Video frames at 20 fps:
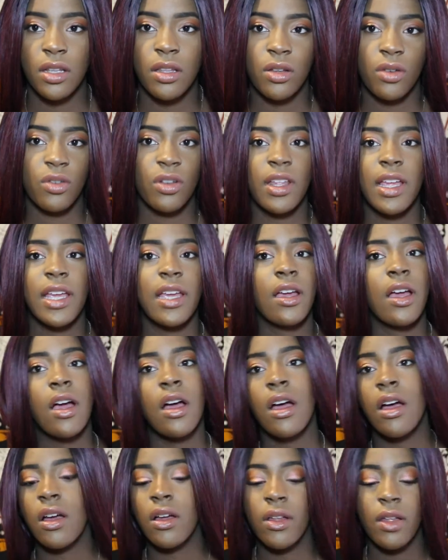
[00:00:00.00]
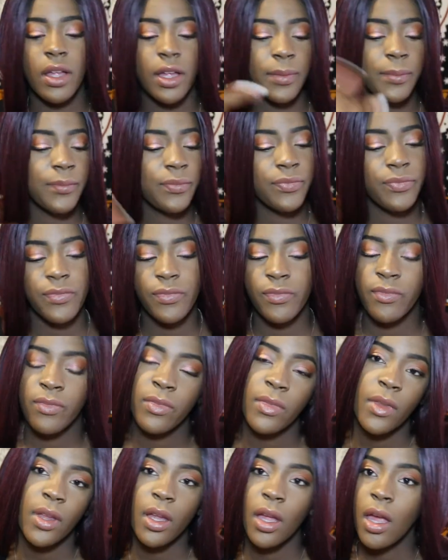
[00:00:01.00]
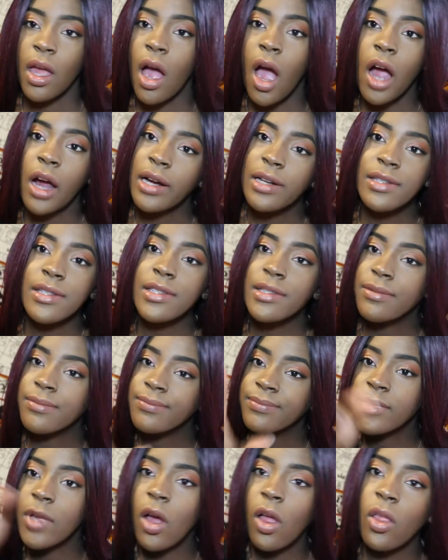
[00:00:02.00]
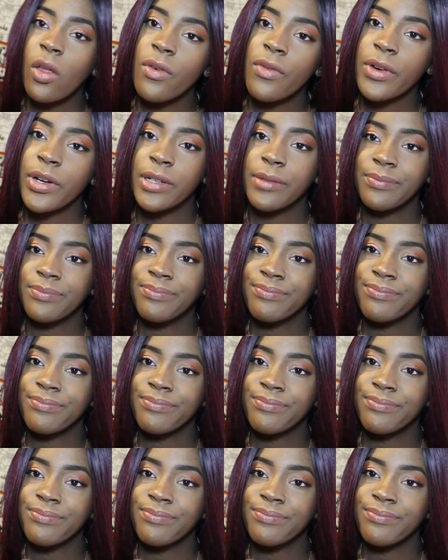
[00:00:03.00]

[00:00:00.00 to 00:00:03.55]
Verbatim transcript: And they're like, oh, like hearts all over.